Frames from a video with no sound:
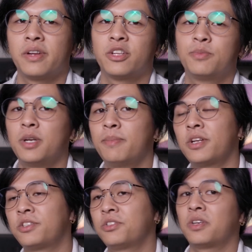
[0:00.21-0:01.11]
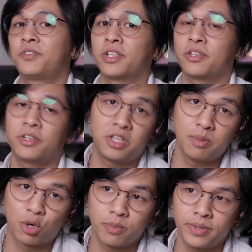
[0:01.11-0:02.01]
now it's been a minute since I've checked out a
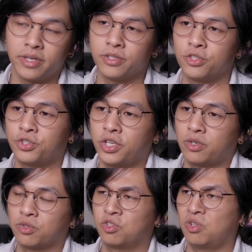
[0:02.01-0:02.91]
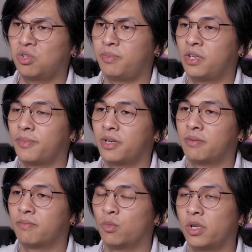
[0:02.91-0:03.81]
keyboard because this channel is slowly
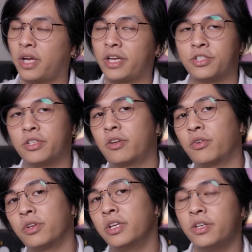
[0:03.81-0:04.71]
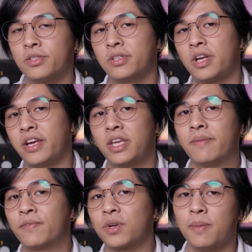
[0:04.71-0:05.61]
becoming, well, I guess it currently is an
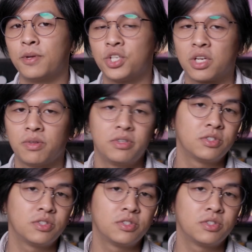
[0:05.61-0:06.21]
IEM for gaming channel these